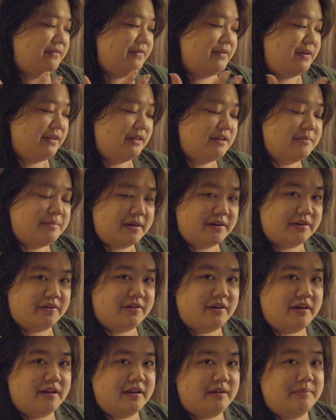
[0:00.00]
vanilla
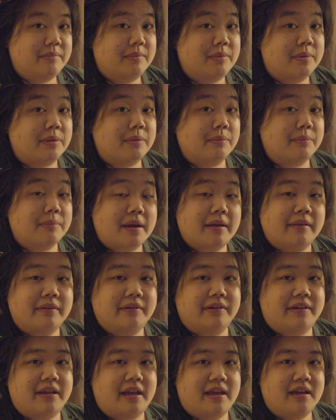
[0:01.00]
buttercream with
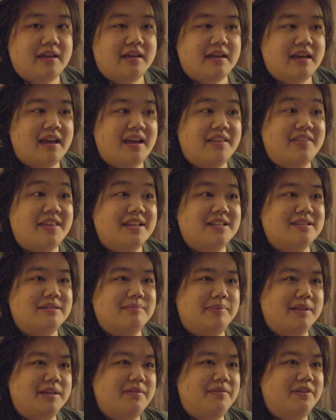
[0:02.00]
regular cake, and that,
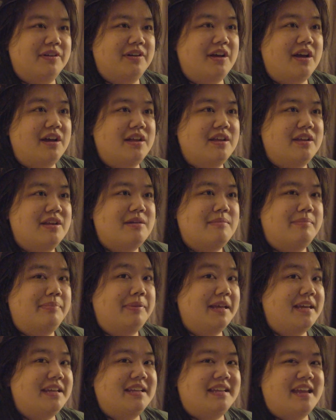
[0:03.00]
believe it or not,
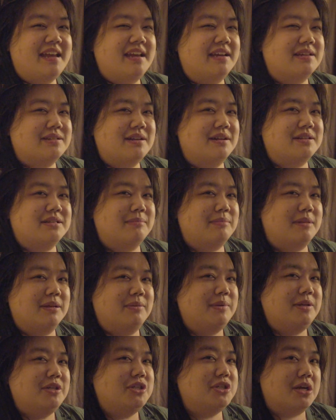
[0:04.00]
plain cake is not something
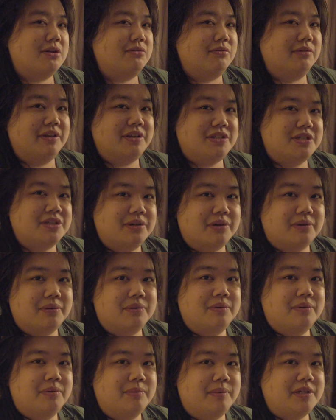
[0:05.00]
we generally do.
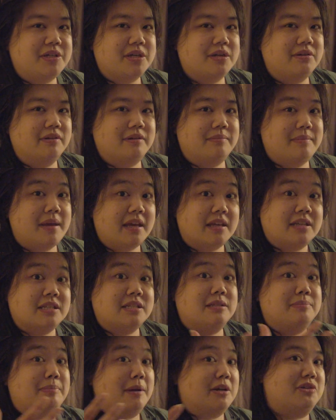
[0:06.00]
We generally make
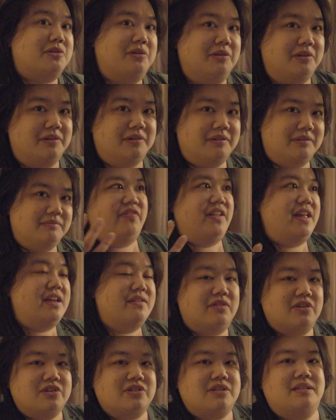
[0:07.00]
special
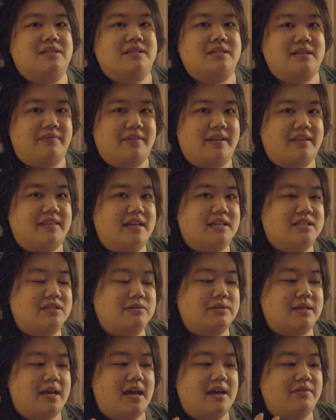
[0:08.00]
flavors and stuff like that. So
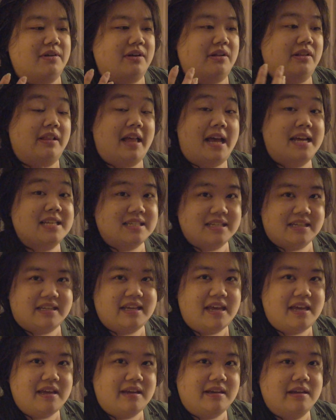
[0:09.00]
to have a classic
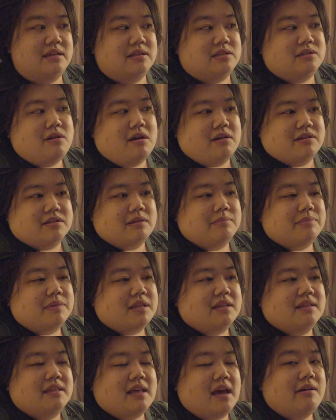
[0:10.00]
cake is not
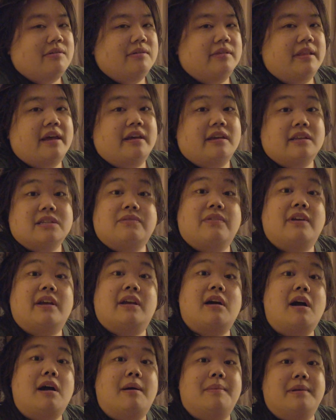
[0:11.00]
something that like is very
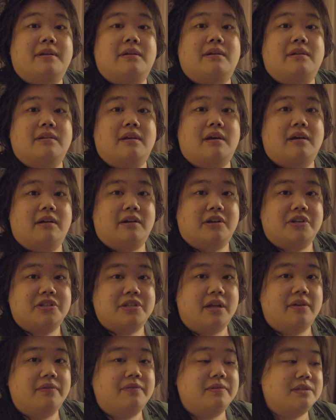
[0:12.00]
common on our
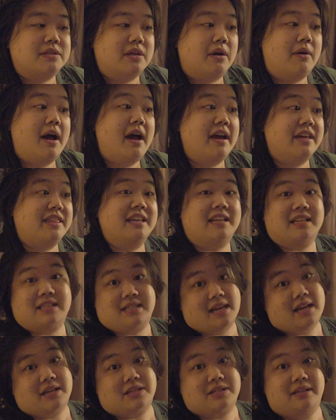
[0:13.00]
shelf. So I think it's
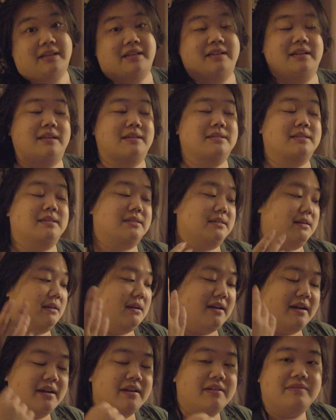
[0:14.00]
excellent. And I was just like,
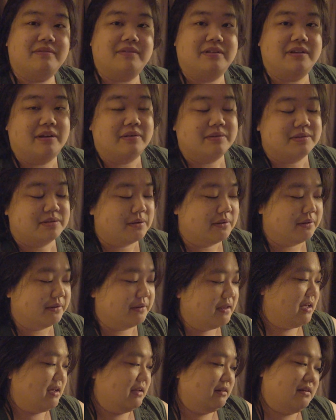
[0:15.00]
all right, sold.
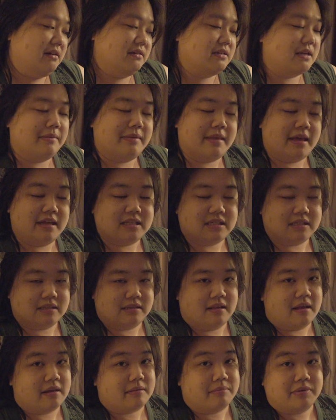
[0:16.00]
And on top of that, it's
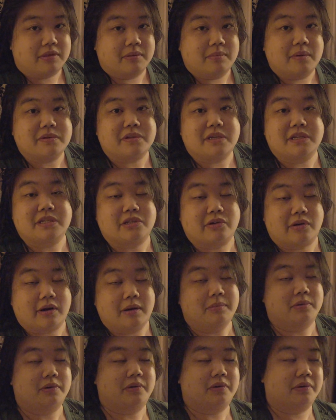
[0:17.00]
like the most
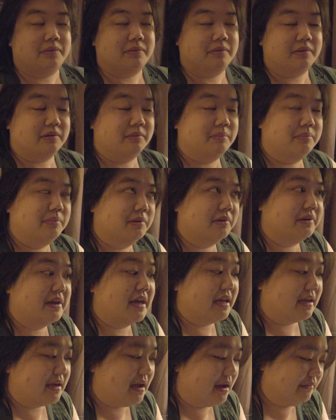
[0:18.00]
Instagrammable
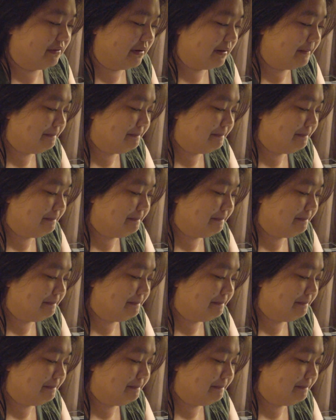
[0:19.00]
cake ever.